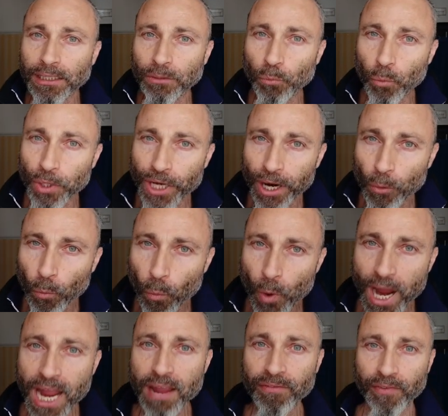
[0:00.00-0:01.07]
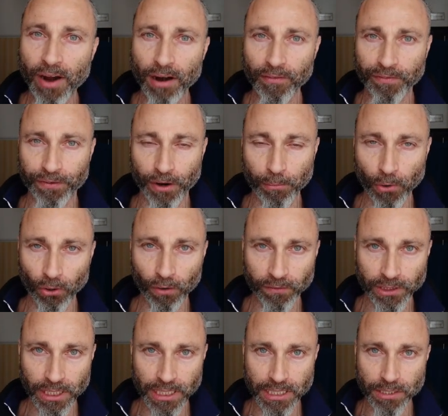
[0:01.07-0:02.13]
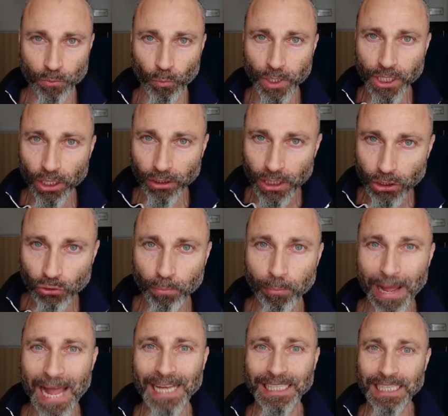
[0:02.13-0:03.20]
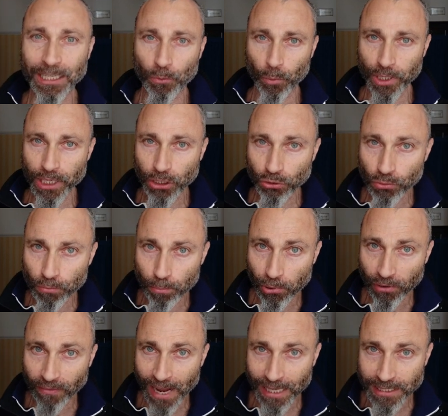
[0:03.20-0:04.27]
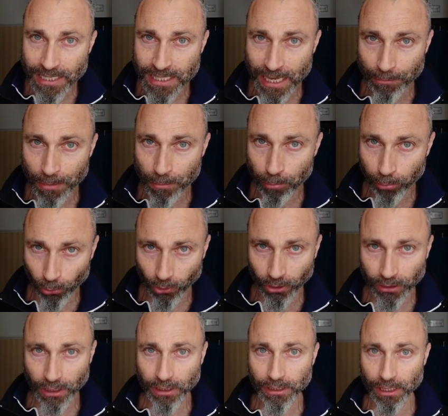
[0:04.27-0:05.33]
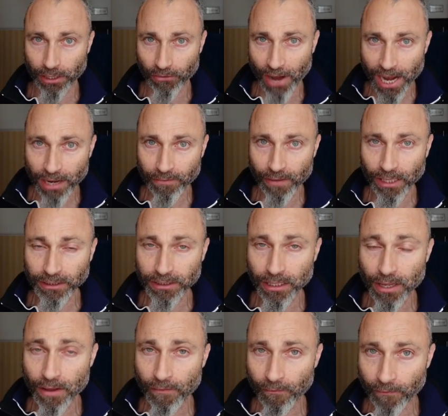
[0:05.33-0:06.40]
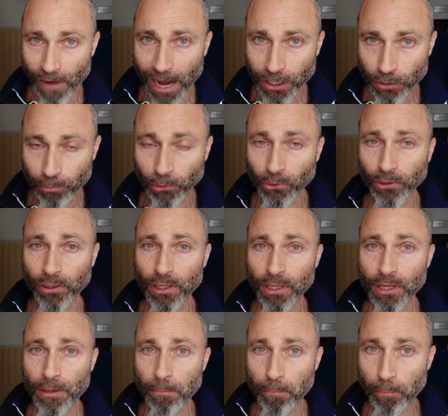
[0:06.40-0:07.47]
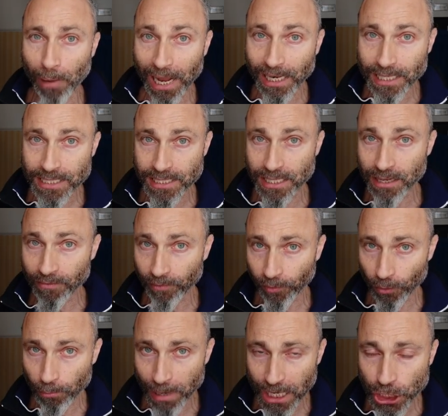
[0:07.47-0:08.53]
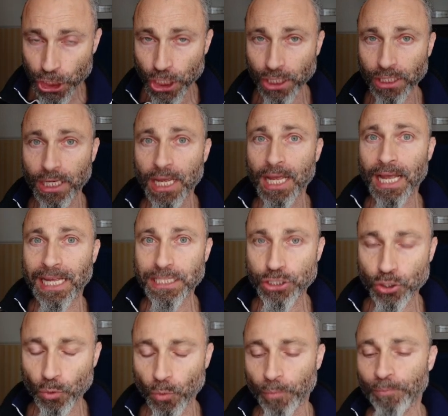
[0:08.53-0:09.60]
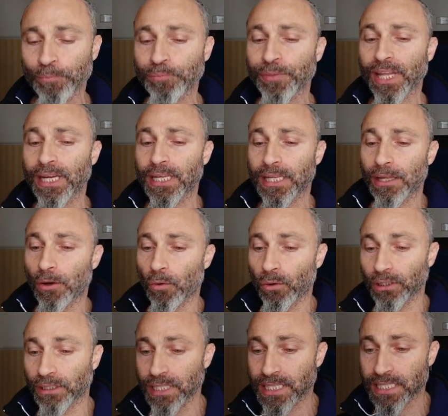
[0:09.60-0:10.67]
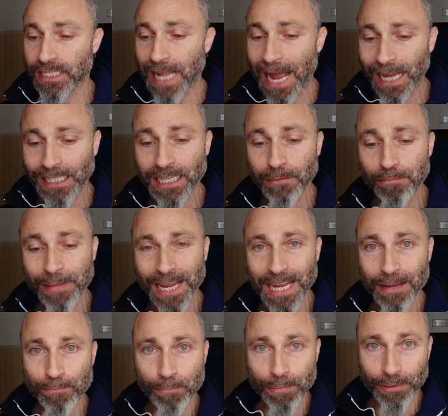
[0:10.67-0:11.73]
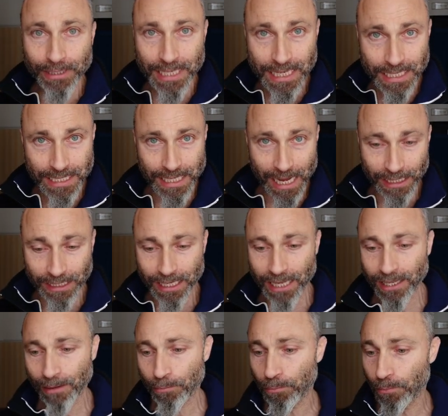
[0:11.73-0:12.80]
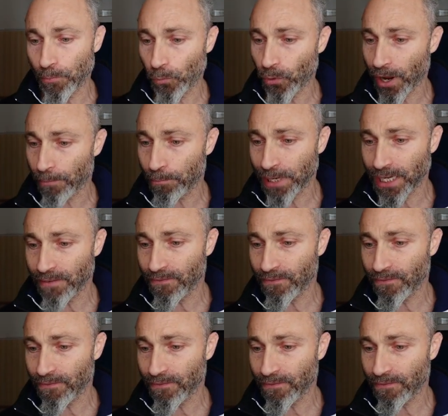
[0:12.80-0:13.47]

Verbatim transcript: we are way far from all of this. We don't need to panic. We need to provide some important, relevant, valuable, balanced information. And so the study may, this study that we have been